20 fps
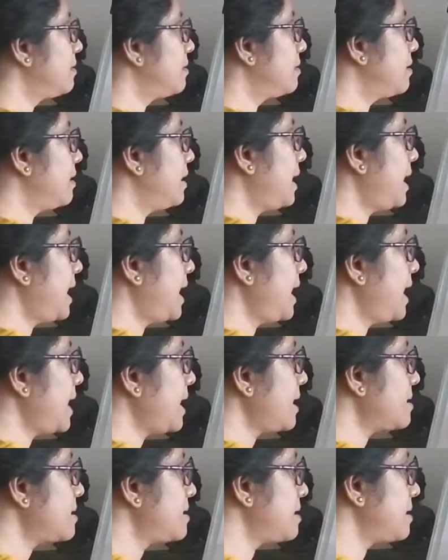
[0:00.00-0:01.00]
The
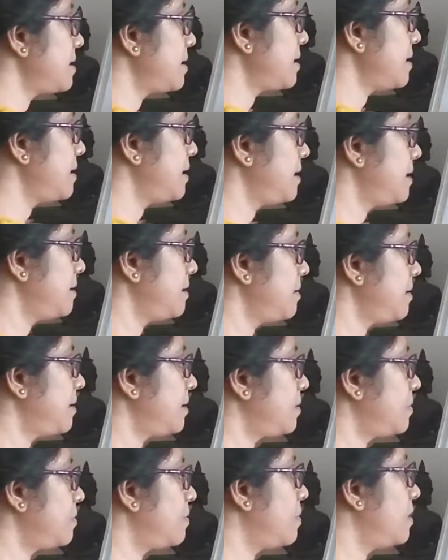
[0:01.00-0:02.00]
x
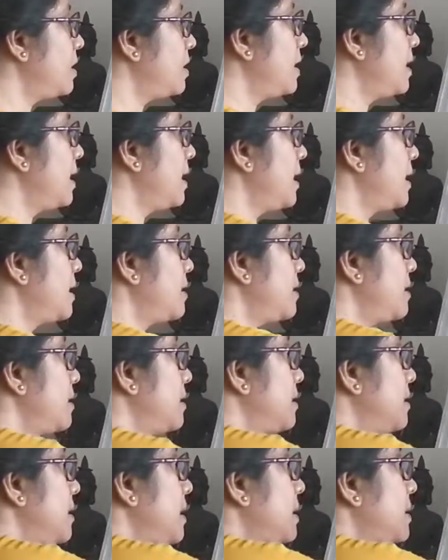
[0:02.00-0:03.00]
coordinate,
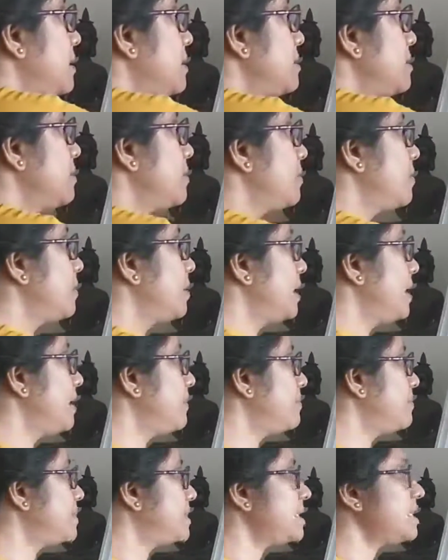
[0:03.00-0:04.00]
that is your
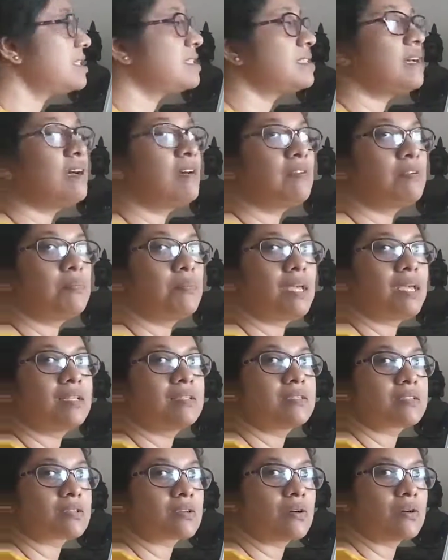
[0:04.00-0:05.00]
abscissa,
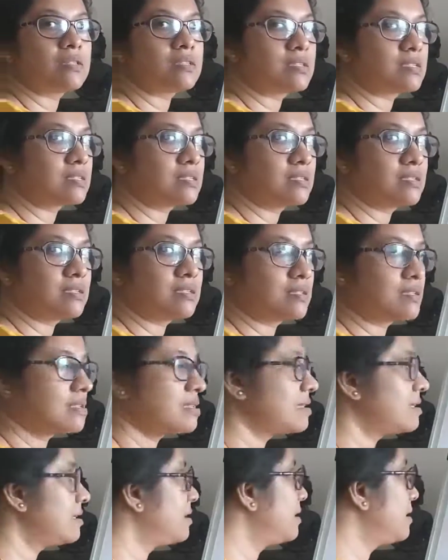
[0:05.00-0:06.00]
remains constant.
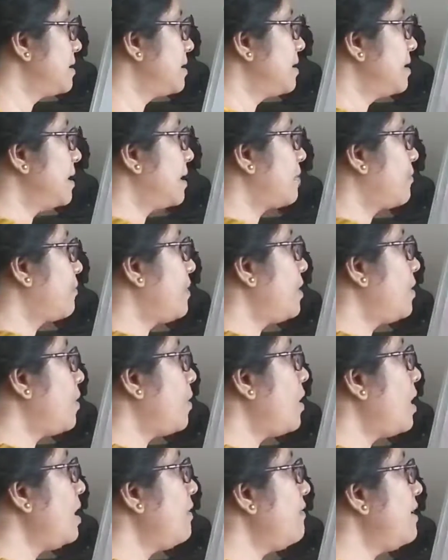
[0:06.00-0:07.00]
It will
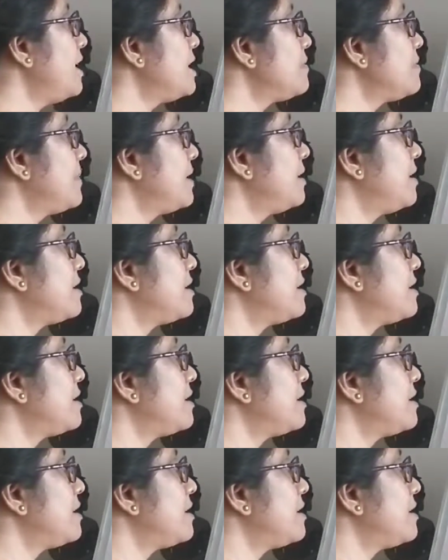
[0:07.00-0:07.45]
always be